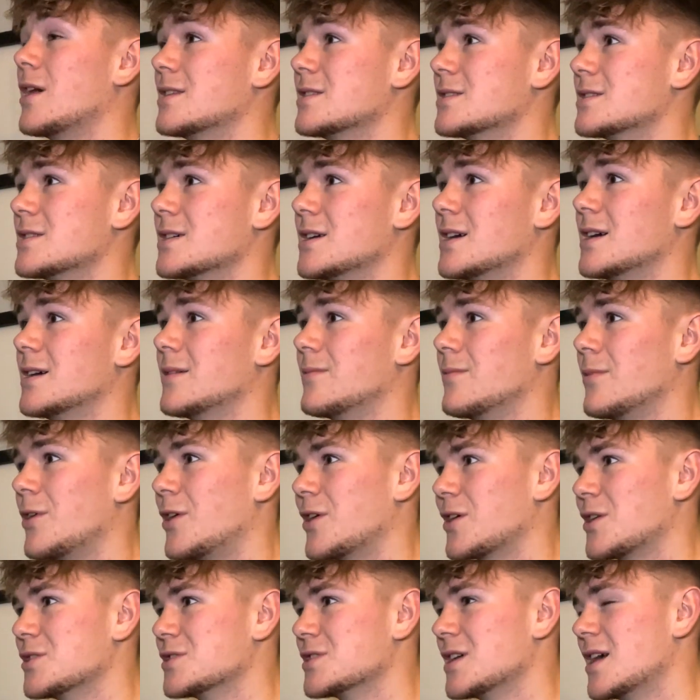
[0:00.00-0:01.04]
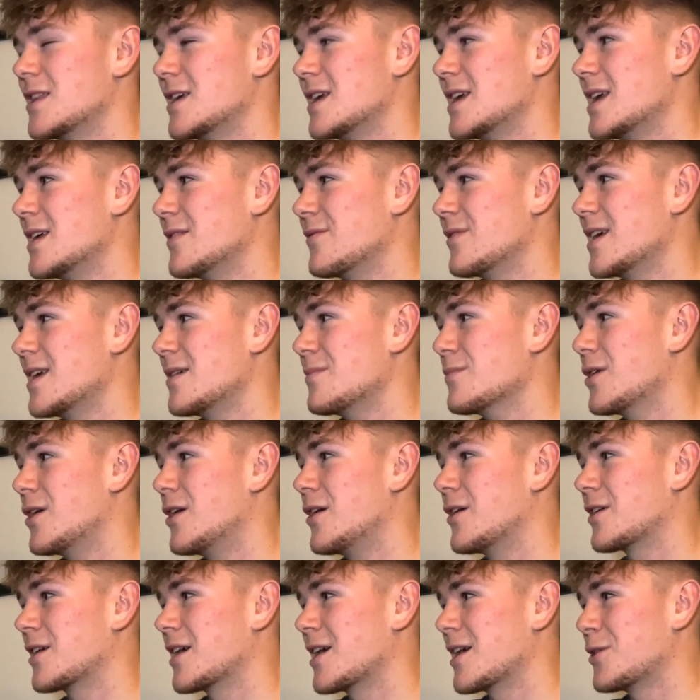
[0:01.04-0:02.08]
into, like you say, the EV
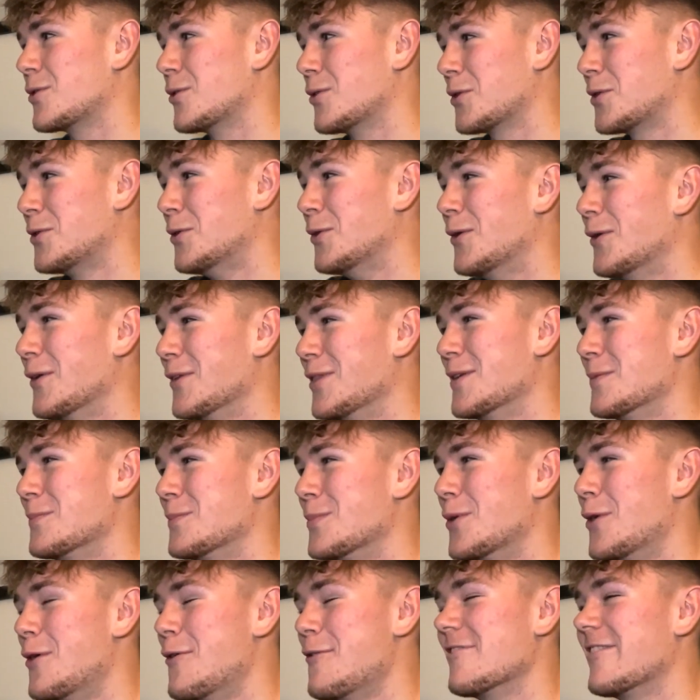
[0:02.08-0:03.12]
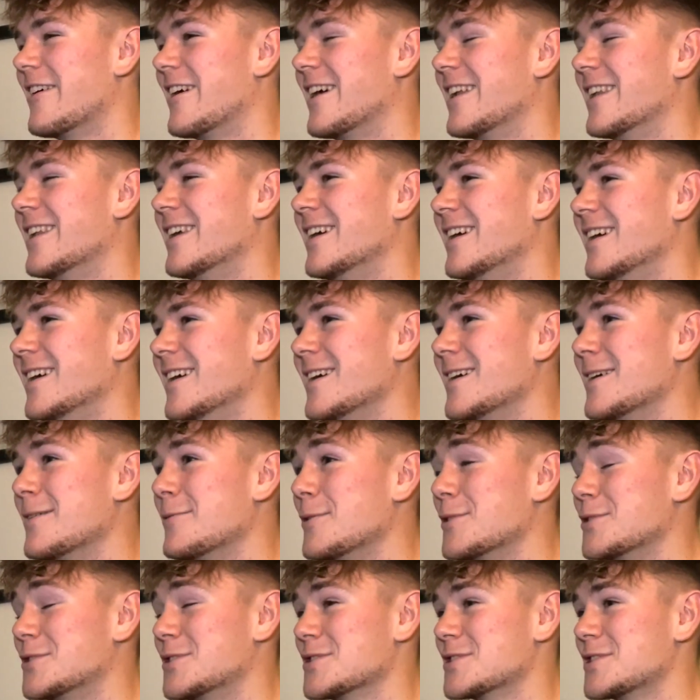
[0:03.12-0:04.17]
market, got caught on the bull run,
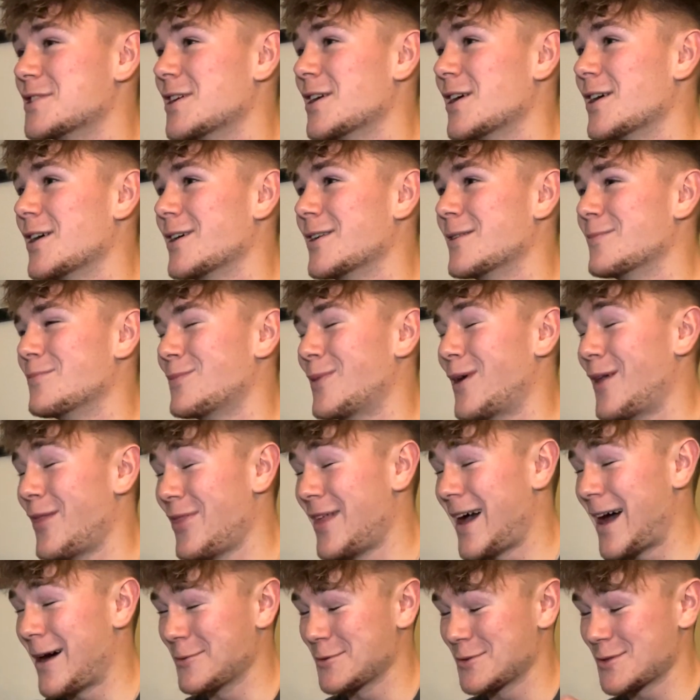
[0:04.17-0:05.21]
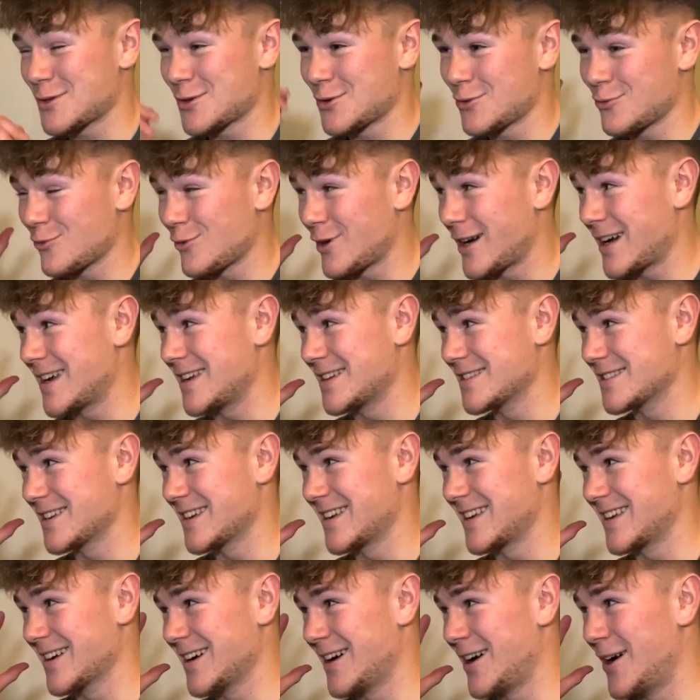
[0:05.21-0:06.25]
which is good, but that was
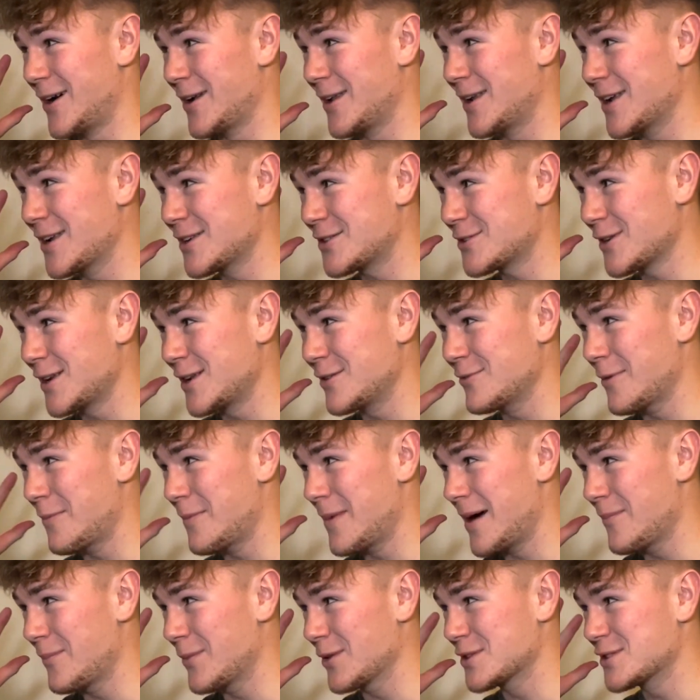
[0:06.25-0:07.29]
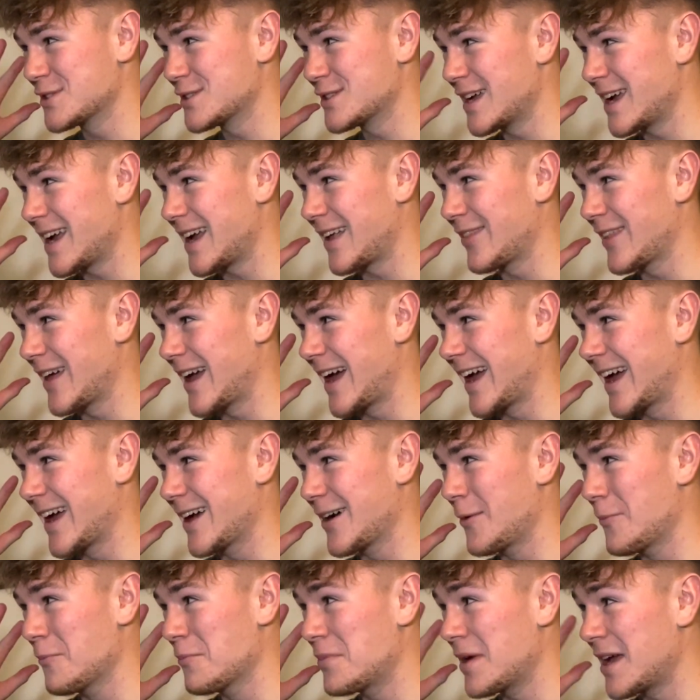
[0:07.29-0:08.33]
crazy. I literally remember sitting there
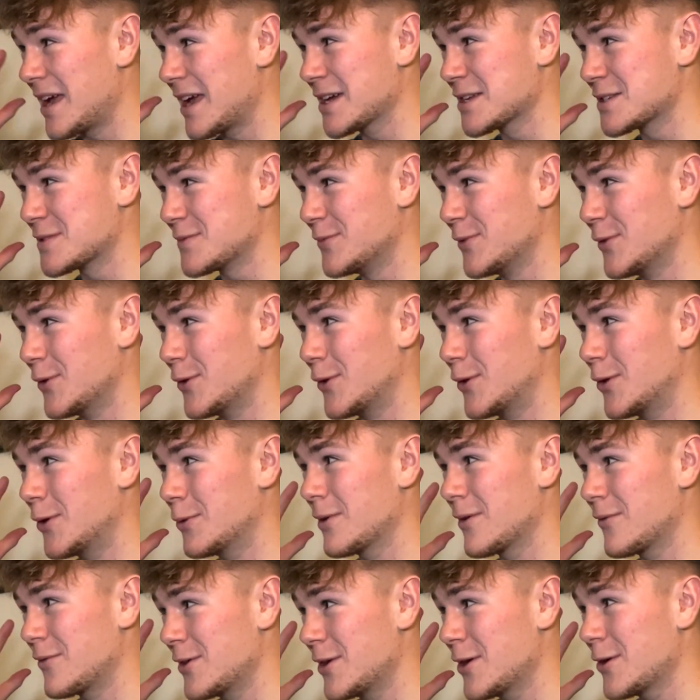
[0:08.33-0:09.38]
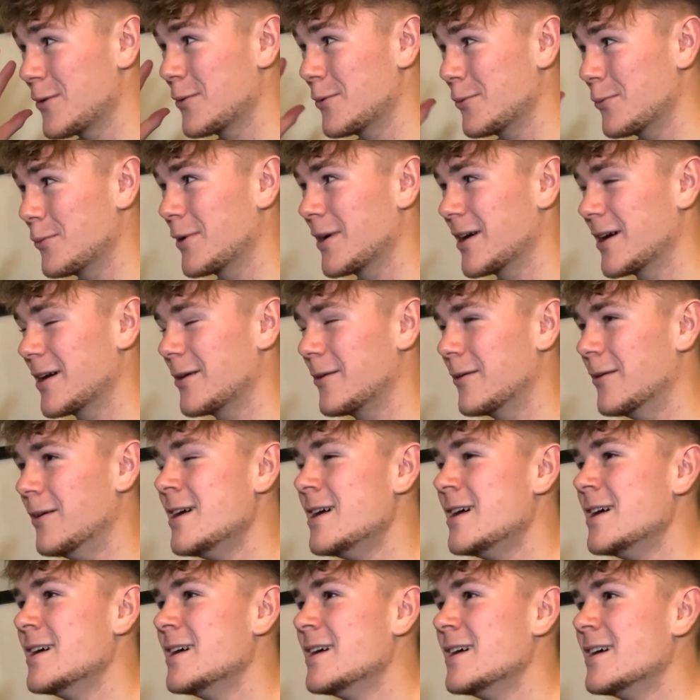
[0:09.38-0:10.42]
on PS4 with you and Will,
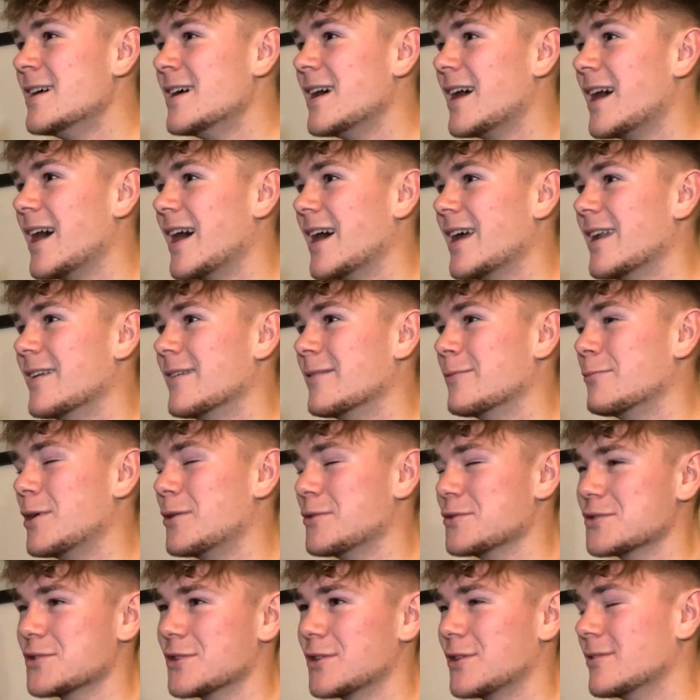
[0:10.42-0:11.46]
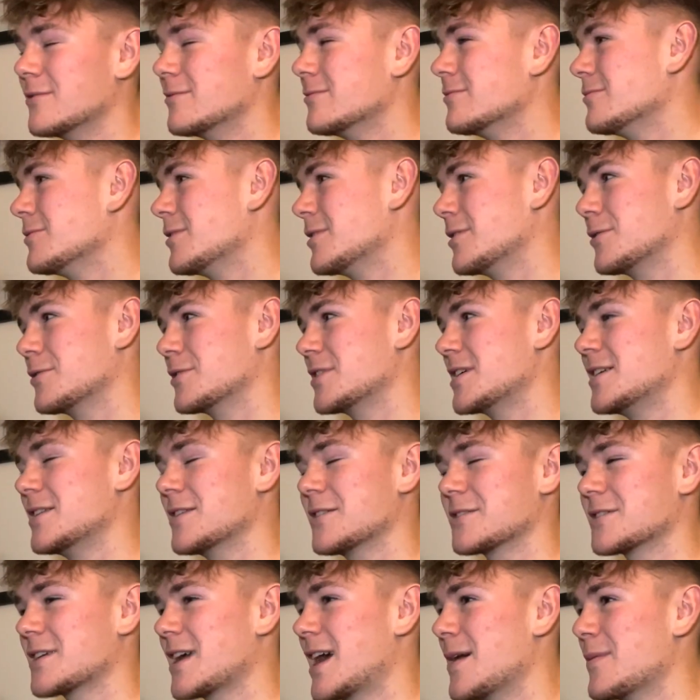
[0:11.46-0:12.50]
and Will's not, you
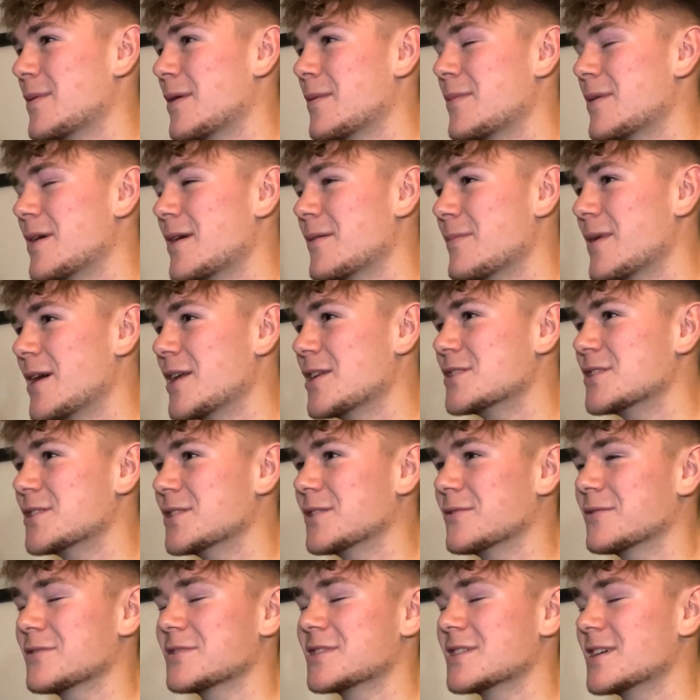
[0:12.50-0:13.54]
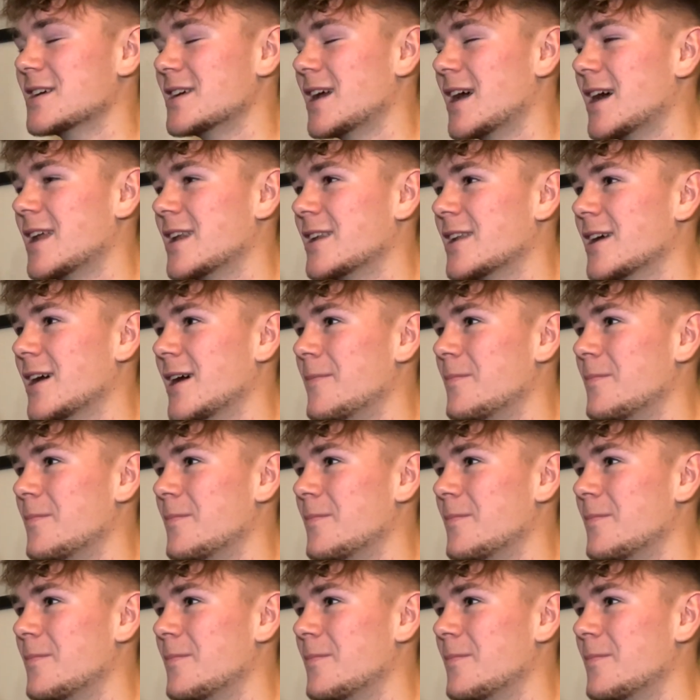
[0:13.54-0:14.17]
don't care about being mentioned obviously, and